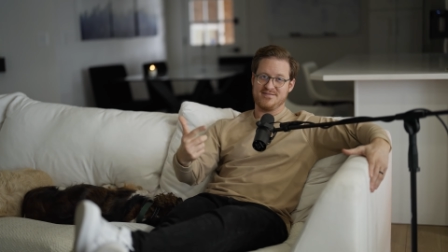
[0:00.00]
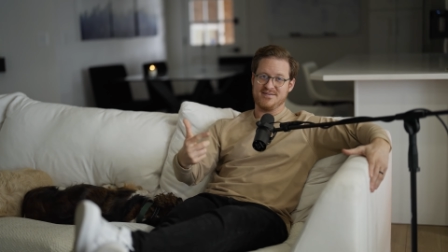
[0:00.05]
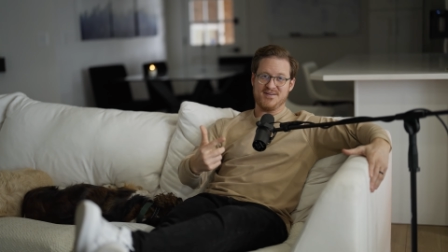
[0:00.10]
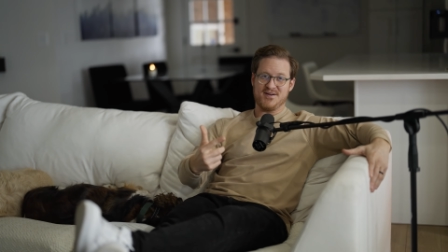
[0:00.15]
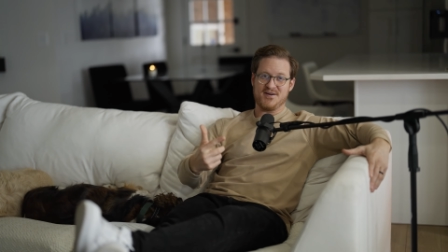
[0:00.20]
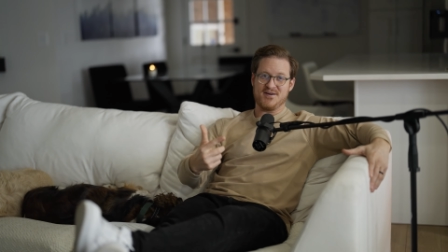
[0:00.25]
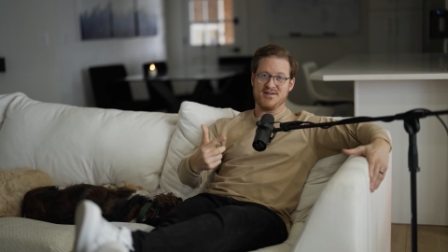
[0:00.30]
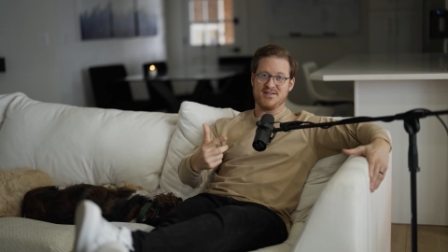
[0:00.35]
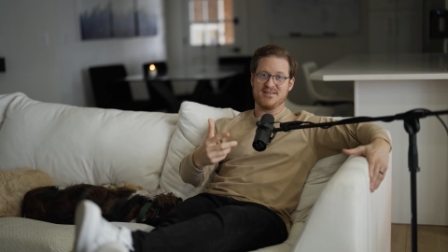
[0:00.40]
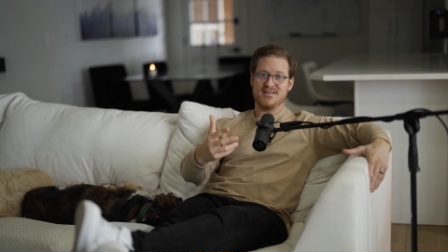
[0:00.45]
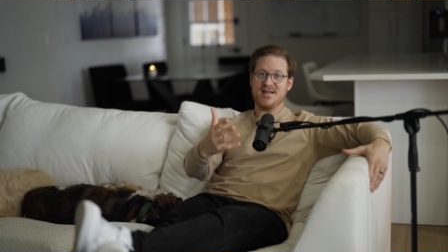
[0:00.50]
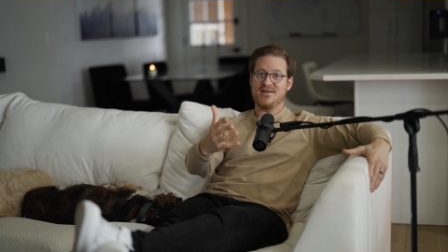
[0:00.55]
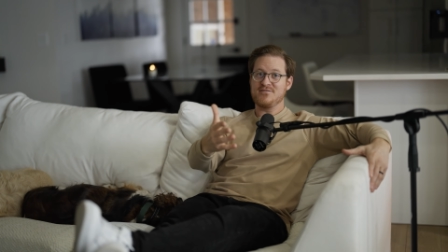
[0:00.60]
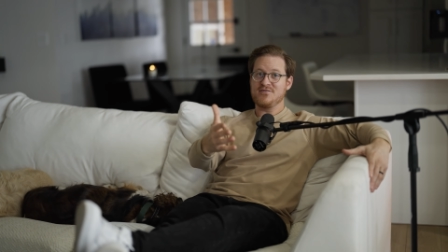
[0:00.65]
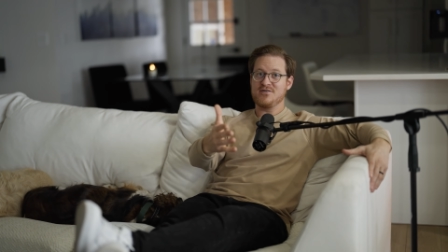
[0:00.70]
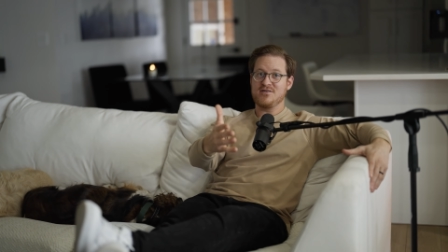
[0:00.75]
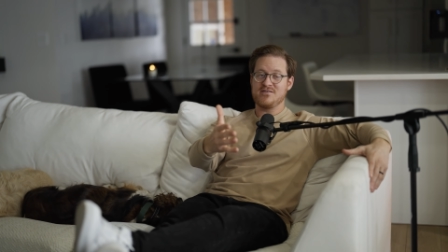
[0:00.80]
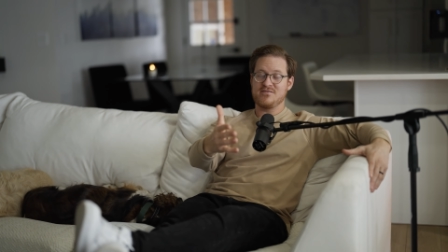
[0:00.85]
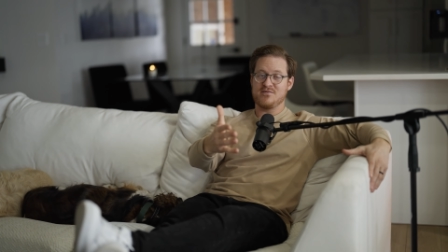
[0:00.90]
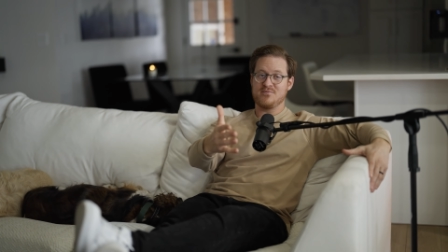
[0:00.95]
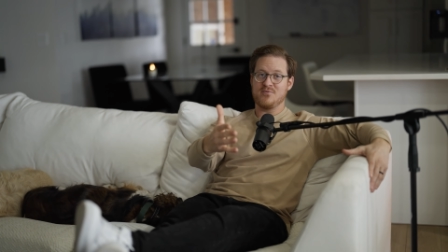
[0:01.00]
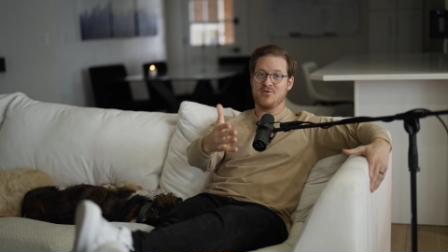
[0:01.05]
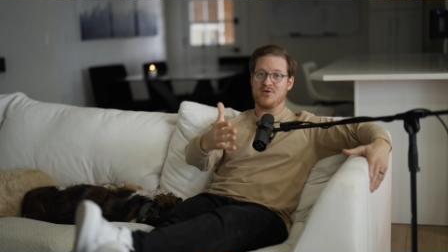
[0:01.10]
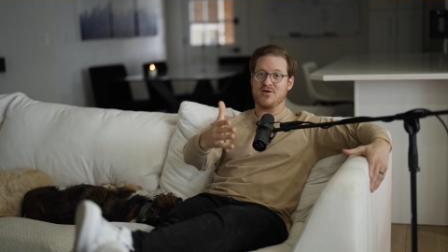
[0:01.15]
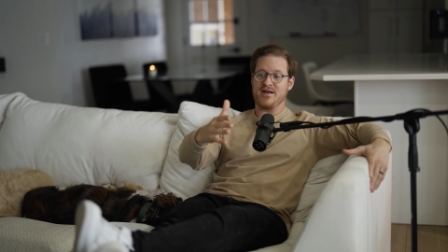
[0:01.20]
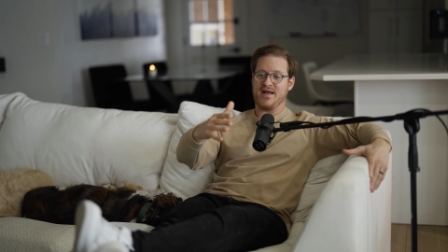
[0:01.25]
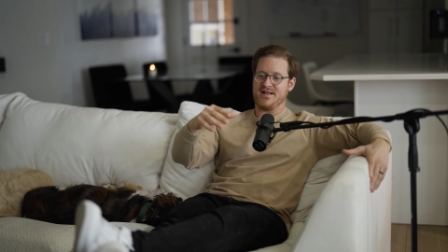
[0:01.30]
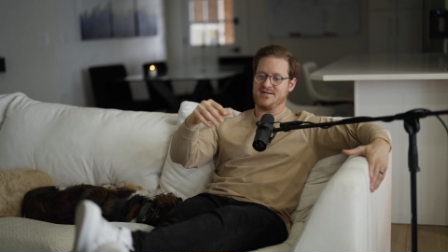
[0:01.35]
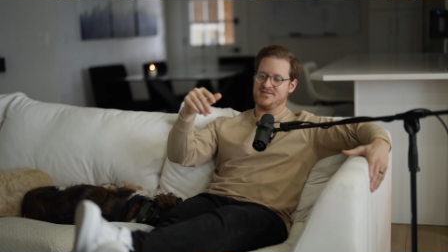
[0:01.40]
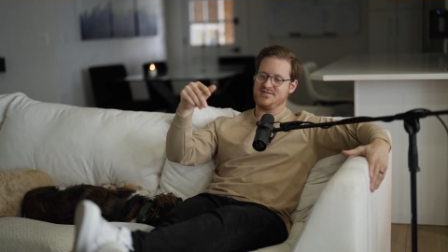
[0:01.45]
they're going to love you even more,
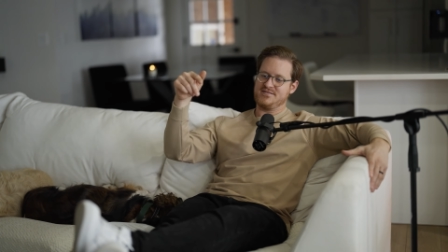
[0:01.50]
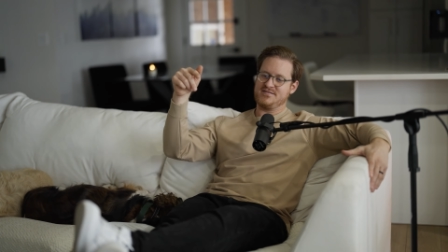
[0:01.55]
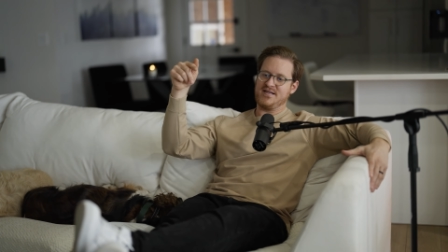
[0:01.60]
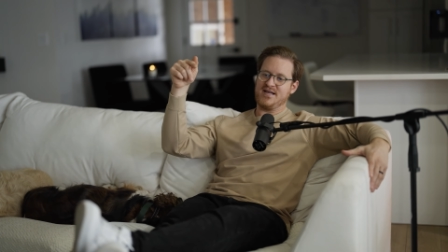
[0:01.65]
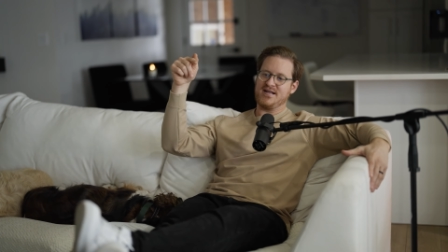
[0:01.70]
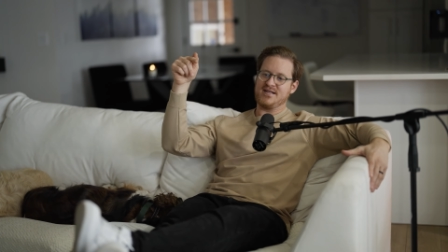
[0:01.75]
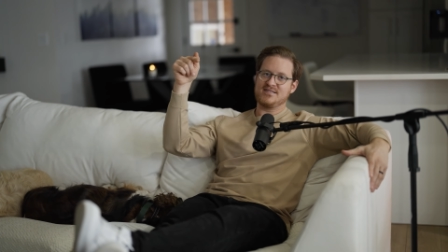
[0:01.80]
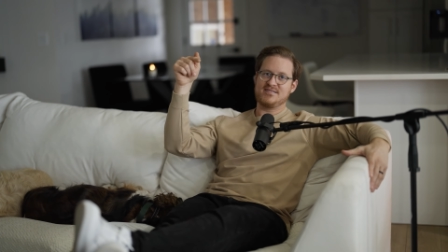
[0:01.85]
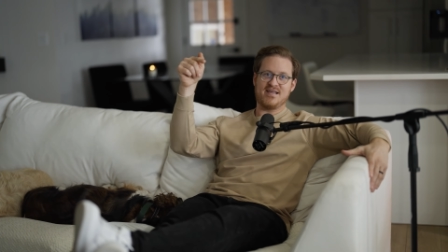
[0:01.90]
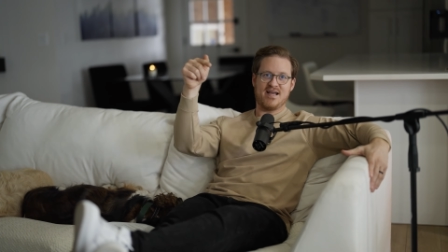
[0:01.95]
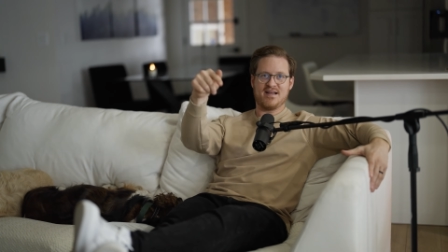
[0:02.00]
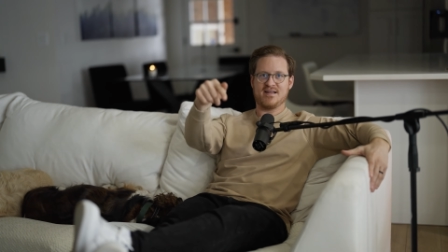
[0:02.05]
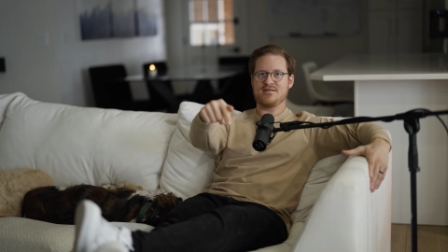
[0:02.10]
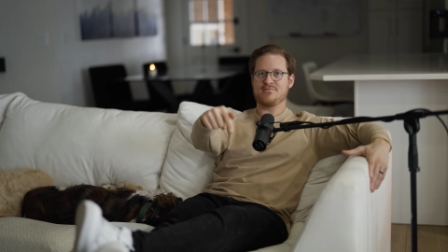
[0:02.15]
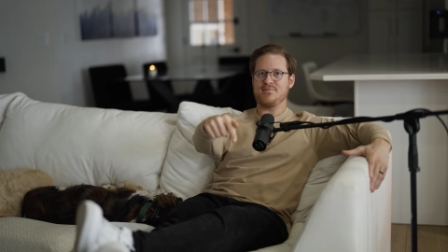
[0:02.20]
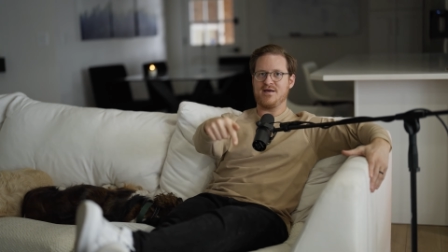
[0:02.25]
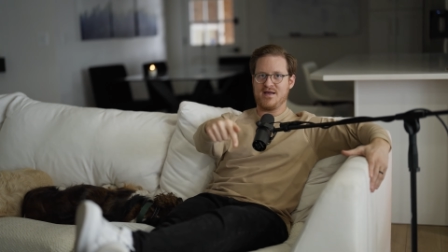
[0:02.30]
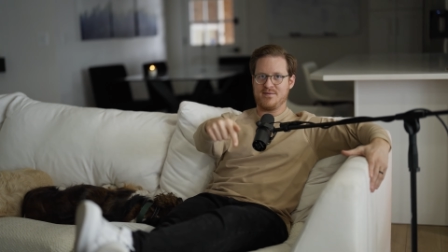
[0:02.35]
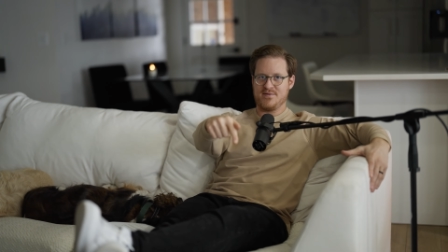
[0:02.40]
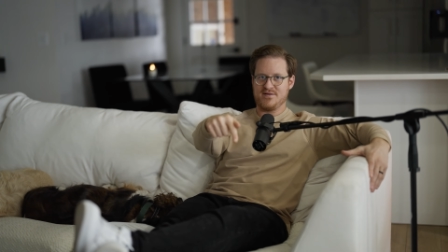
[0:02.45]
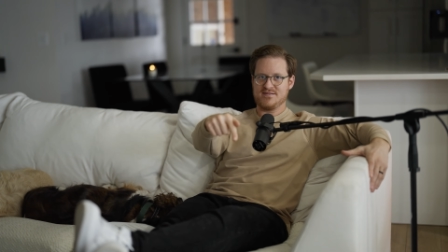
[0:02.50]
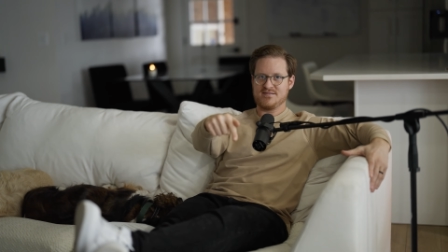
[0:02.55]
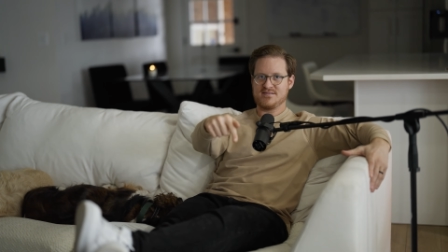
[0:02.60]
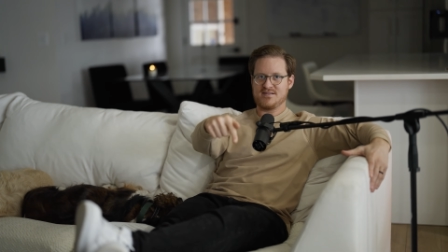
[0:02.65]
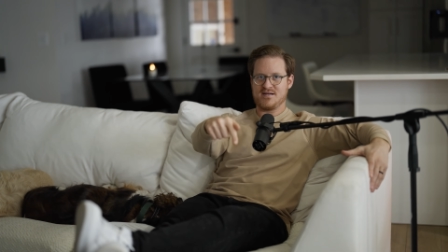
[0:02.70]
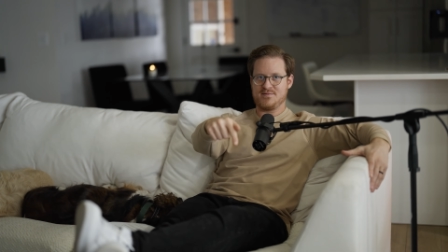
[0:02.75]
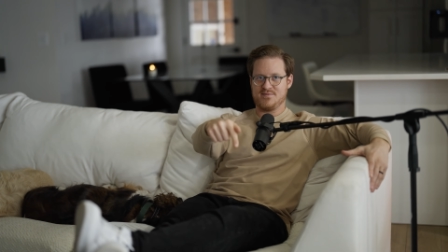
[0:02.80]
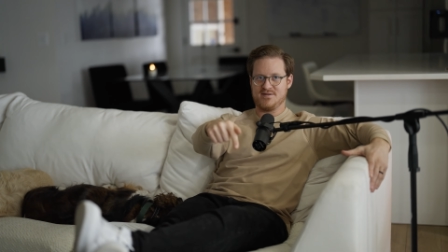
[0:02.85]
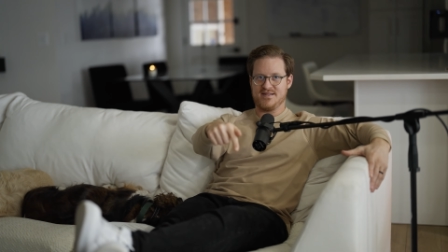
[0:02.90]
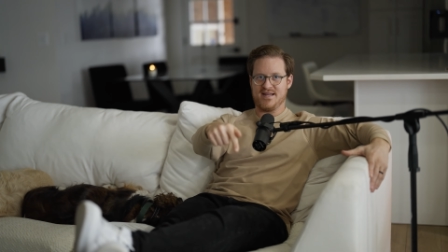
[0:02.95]
not just like 10 commandments
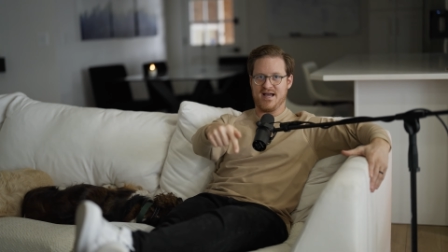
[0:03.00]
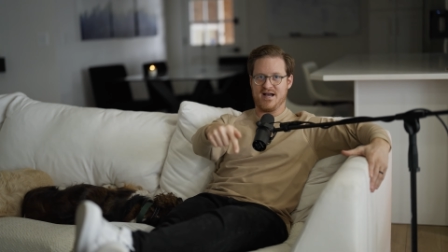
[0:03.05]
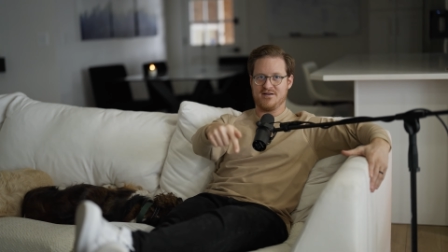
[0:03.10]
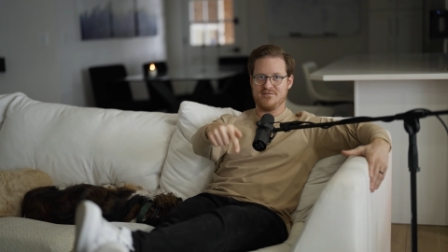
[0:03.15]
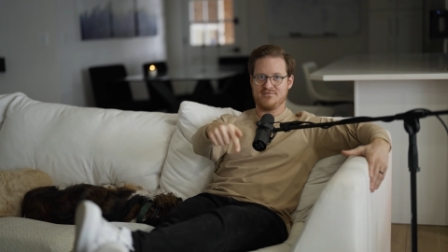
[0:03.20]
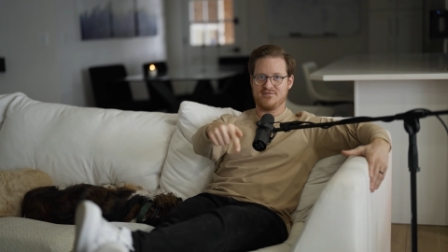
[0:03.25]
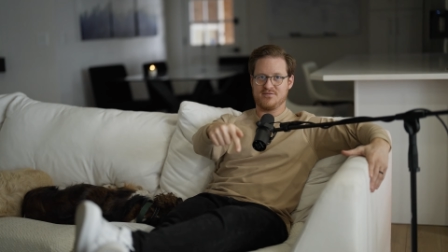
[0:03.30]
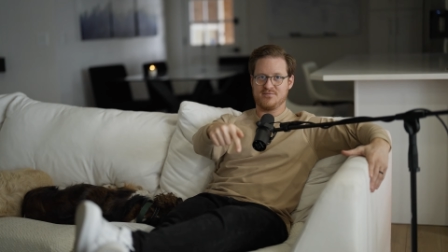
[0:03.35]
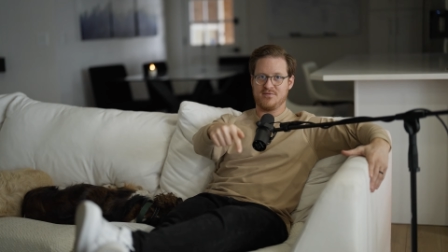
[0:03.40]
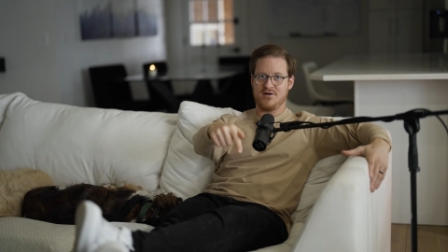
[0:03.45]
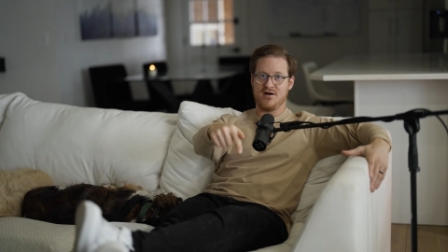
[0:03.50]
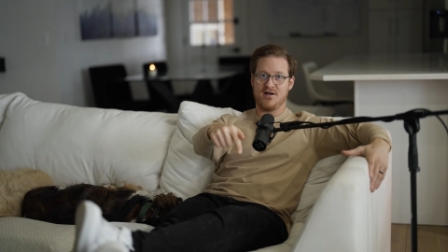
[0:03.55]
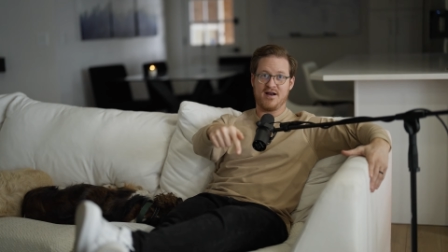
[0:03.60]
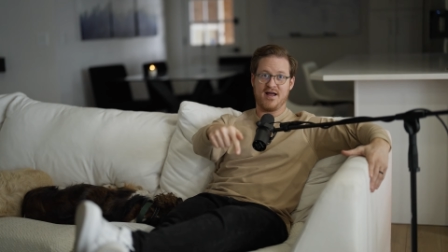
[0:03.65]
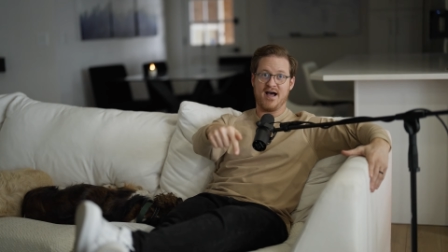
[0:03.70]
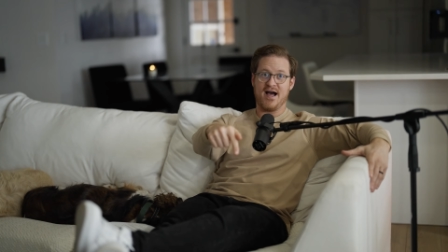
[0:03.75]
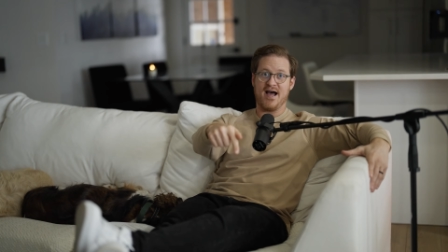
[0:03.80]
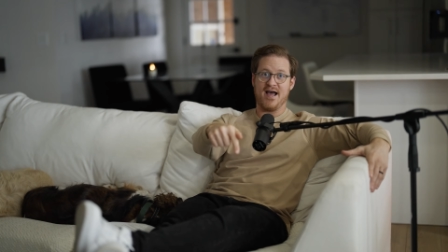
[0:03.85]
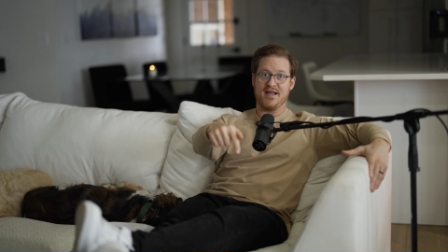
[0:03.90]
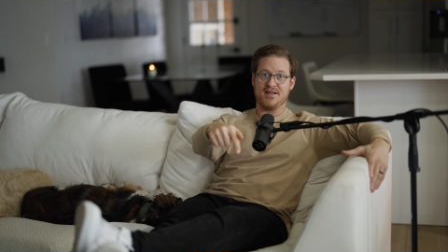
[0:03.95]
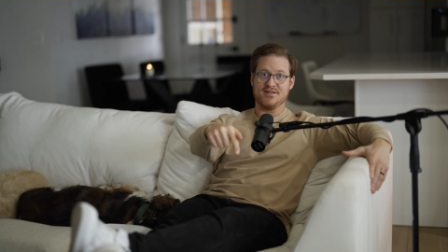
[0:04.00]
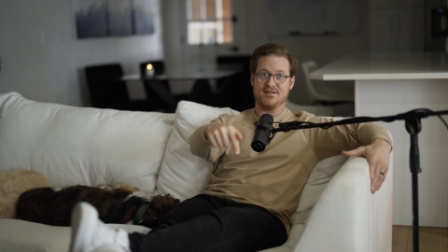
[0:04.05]
coming down from on high.